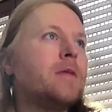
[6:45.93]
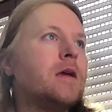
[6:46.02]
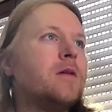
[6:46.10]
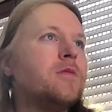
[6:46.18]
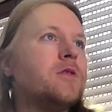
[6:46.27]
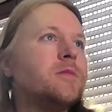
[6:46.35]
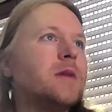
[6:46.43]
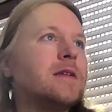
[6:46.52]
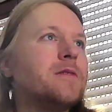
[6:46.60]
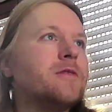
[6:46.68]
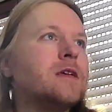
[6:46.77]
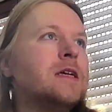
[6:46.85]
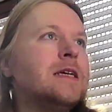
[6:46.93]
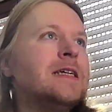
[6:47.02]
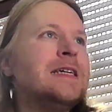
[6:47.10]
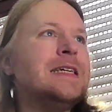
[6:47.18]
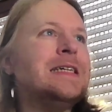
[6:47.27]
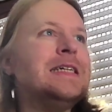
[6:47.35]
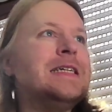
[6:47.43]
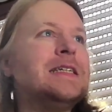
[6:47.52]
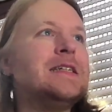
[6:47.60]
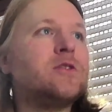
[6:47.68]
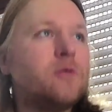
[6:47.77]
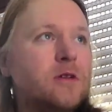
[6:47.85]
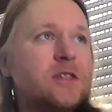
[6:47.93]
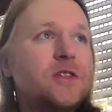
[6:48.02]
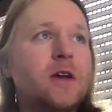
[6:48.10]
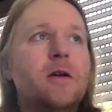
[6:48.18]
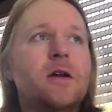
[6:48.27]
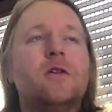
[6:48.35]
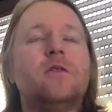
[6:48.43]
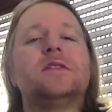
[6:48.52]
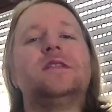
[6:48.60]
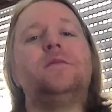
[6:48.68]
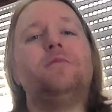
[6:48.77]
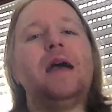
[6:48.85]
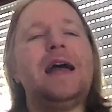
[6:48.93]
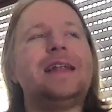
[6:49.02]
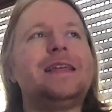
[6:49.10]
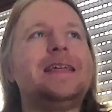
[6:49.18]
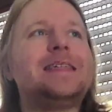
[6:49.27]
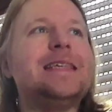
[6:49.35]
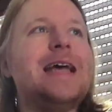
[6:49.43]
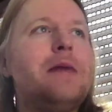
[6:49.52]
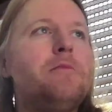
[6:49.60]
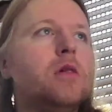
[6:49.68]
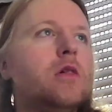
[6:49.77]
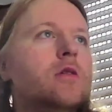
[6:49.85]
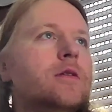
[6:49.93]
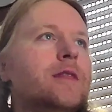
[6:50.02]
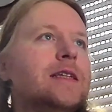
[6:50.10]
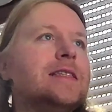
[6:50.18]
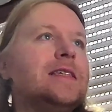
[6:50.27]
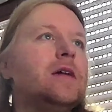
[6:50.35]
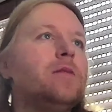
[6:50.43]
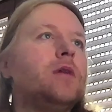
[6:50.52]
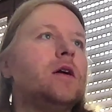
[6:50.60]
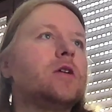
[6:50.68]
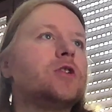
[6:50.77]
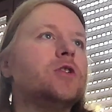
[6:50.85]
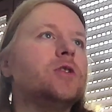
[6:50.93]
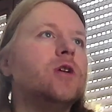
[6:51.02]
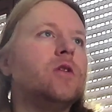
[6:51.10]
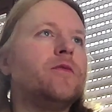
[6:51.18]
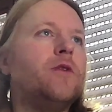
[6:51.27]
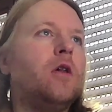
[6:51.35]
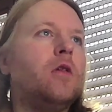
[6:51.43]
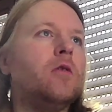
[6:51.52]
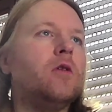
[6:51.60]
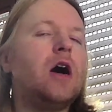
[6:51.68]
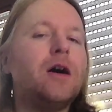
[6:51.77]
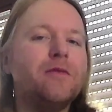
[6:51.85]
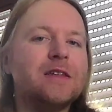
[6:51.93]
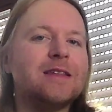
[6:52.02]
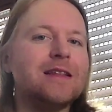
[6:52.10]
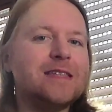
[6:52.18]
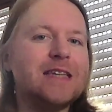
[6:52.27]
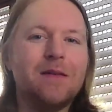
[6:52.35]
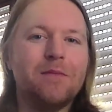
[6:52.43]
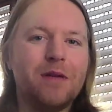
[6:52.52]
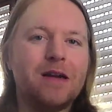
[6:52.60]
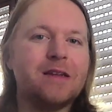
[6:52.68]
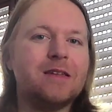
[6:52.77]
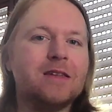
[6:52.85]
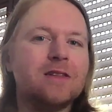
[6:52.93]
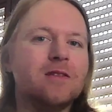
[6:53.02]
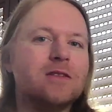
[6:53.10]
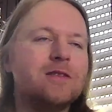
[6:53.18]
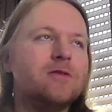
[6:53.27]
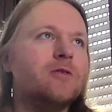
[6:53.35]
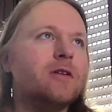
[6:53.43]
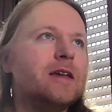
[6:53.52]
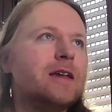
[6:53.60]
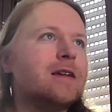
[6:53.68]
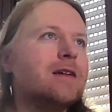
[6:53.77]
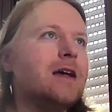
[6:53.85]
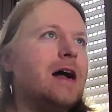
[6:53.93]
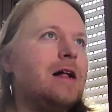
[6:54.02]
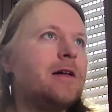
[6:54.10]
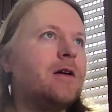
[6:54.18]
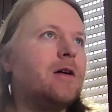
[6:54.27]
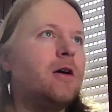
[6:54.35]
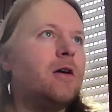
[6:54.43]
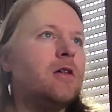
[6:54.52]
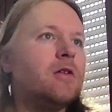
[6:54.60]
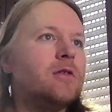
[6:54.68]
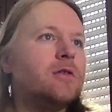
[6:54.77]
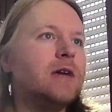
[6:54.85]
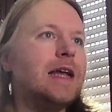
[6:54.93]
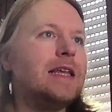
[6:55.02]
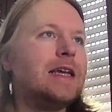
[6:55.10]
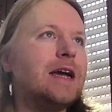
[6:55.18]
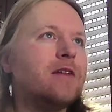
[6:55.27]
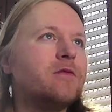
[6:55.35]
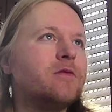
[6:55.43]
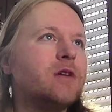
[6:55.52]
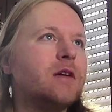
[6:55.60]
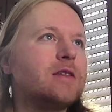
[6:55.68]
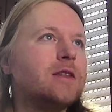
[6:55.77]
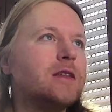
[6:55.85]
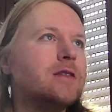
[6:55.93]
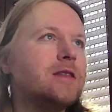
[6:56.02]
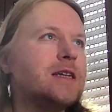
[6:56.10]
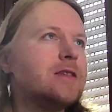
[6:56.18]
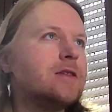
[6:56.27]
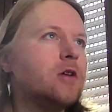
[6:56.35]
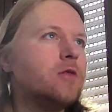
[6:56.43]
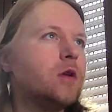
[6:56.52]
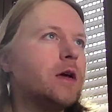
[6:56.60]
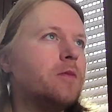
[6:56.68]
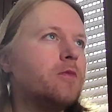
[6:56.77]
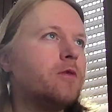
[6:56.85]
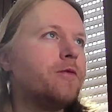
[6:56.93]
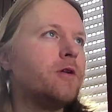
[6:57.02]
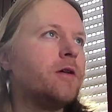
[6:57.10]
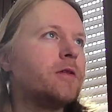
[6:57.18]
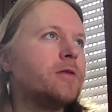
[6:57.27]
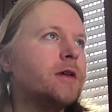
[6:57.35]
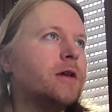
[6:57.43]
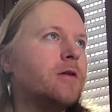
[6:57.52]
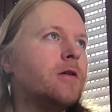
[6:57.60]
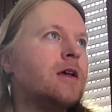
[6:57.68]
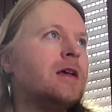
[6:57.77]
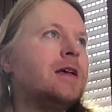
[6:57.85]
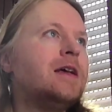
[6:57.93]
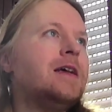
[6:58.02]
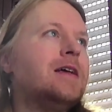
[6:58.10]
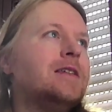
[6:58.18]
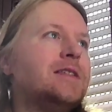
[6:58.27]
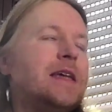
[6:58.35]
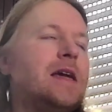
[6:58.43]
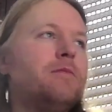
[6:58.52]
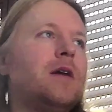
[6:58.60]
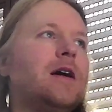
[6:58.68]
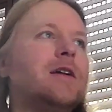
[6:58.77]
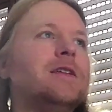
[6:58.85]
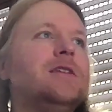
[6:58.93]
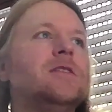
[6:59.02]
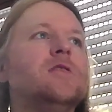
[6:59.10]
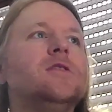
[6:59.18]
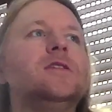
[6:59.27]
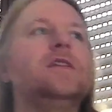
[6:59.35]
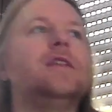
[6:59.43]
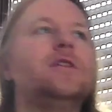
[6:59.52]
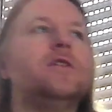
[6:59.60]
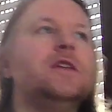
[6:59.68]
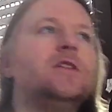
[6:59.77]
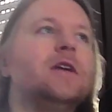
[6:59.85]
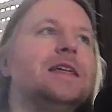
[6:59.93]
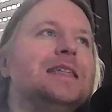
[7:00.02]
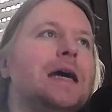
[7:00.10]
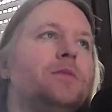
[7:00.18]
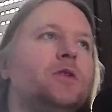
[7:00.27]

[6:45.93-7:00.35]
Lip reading: perspective. Chris Jericho is the bad example that CM Punk should not follow. Obviously, CM Punk does not drink alcohol or do any kind of drugs, and that's not what I'm referring to here. CM Punk needs to see that you need to adapt your